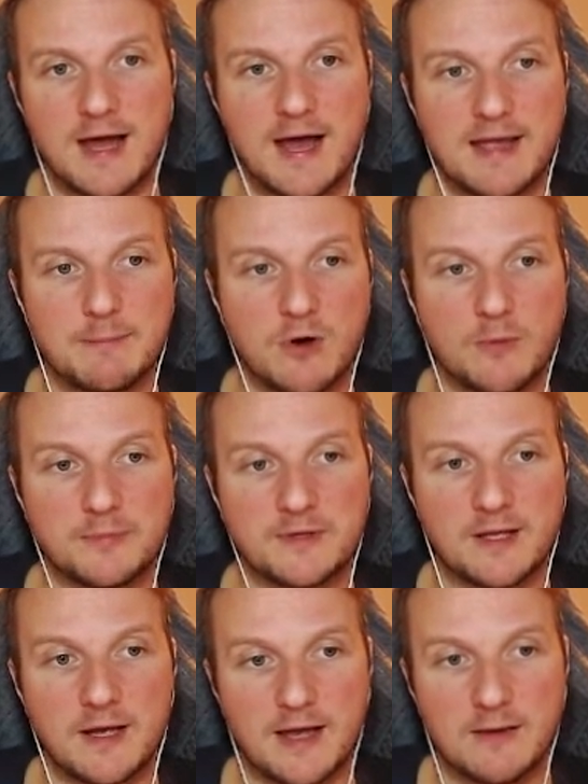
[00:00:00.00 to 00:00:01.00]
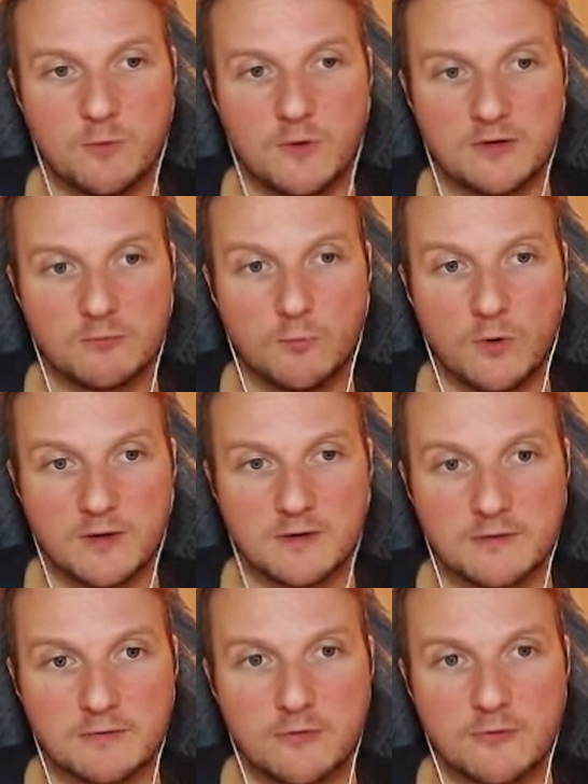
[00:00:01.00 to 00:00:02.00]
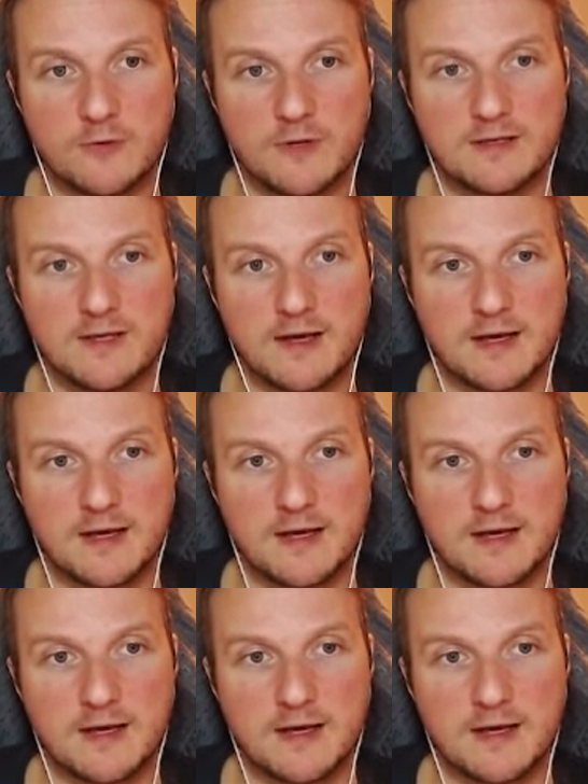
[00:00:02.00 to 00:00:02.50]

I went once through the entire